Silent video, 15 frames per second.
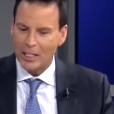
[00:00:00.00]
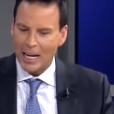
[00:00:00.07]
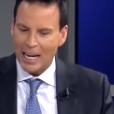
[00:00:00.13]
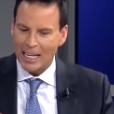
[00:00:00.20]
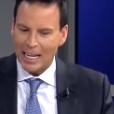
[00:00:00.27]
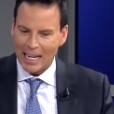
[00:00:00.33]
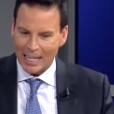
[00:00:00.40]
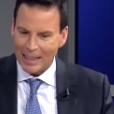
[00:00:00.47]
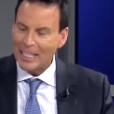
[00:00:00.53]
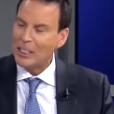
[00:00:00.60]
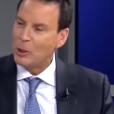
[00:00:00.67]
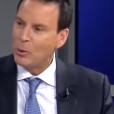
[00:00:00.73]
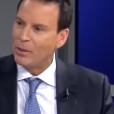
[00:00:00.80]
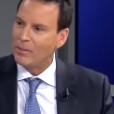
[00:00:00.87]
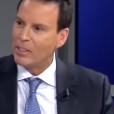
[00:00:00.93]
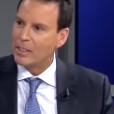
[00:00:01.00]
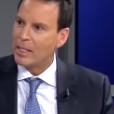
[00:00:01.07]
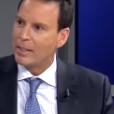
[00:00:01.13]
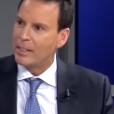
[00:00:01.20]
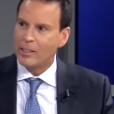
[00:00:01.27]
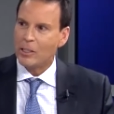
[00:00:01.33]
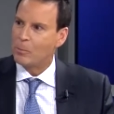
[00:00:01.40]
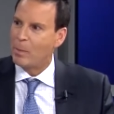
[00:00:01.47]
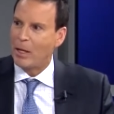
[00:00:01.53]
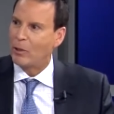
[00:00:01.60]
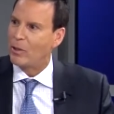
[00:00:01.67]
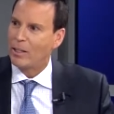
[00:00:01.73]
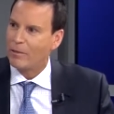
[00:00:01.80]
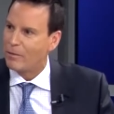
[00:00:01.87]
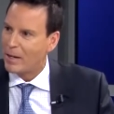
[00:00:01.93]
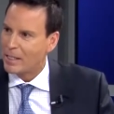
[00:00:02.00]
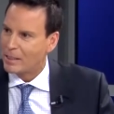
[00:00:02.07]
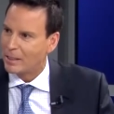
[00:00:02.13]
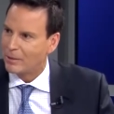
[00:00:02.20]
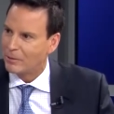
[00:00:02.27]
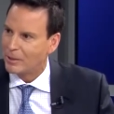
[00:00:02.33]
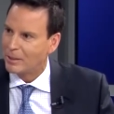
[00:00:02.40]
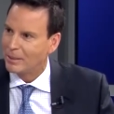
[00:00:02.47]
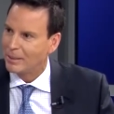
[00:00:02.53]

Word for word: and, and I think you even said this is better than a facelift,